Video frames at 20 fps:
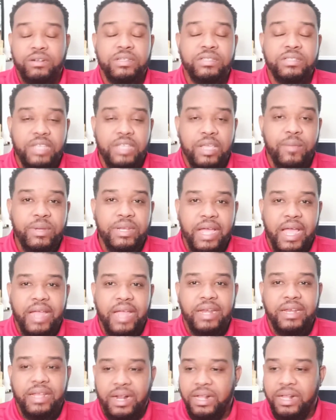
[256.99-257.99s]
Sebi diet,
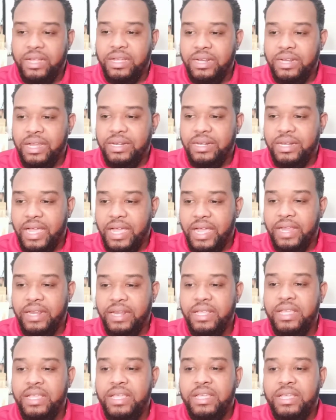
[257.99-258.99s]
the alkaline diet,
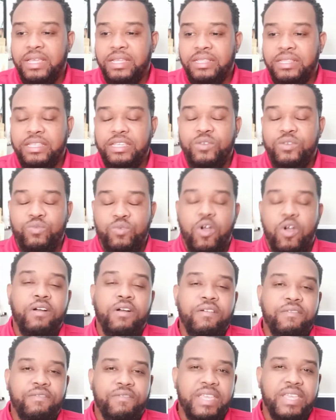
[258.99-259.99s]
the raw
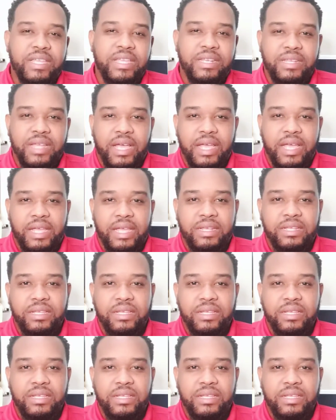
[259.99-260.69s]
vegan diet,